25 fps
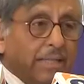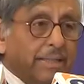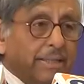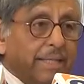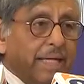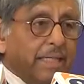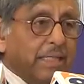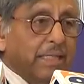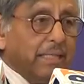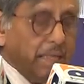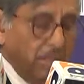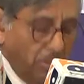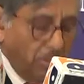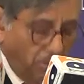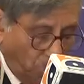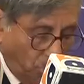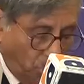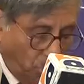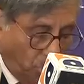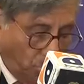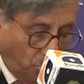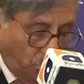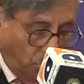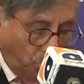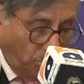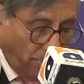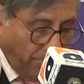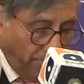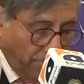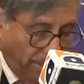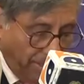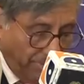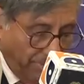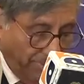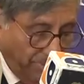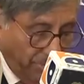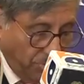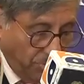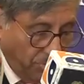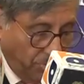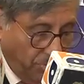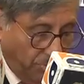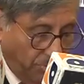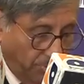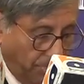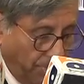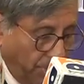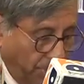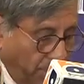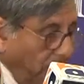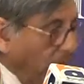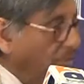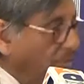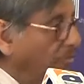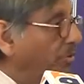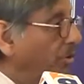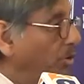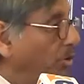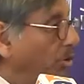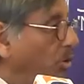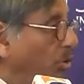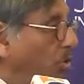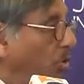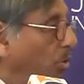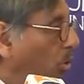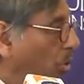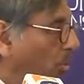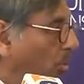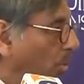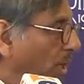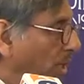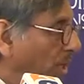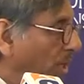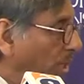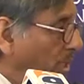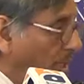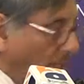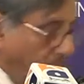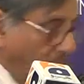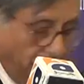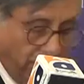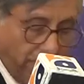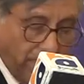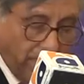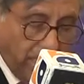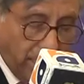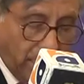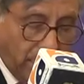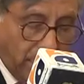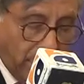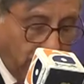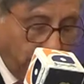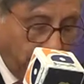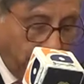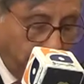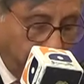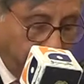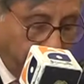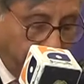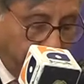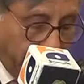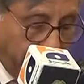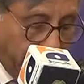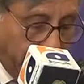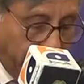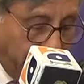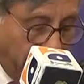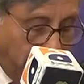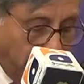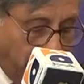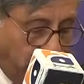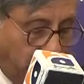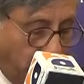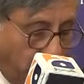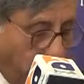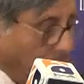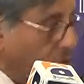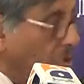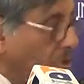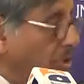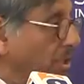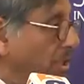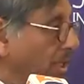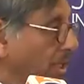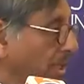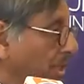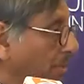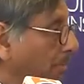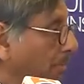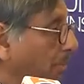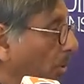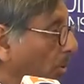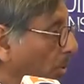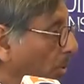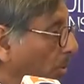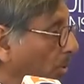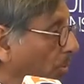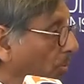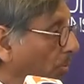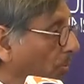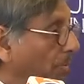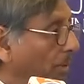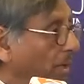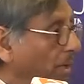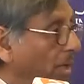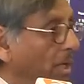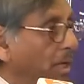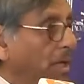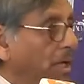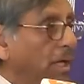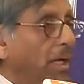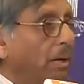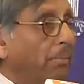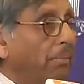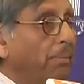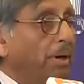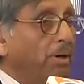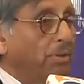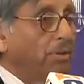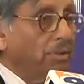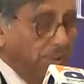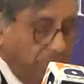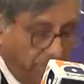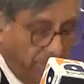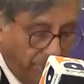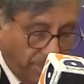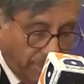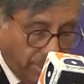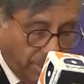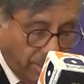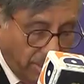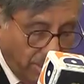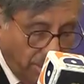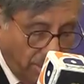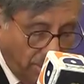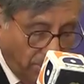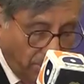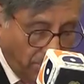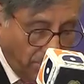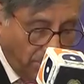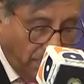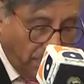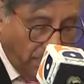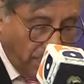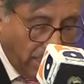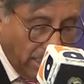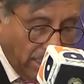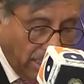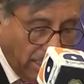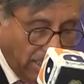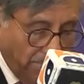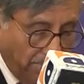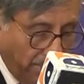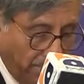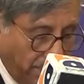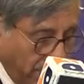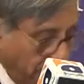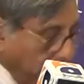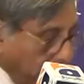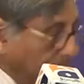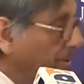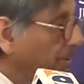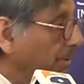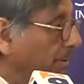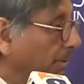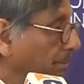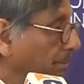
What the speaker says: That accounts too, in my view, for no one in India harboring any illusions anymore about a return to Akhand Bharat.